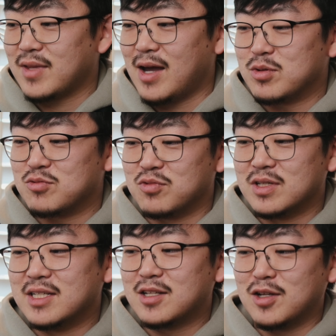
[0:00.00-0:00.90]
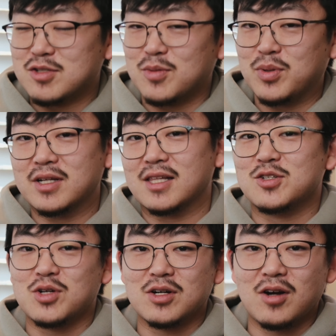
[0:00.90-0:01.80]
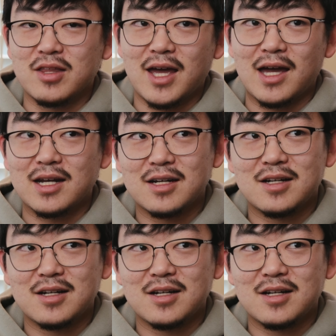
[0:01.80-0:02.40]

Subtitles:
I was really close to pulling the trigger on that,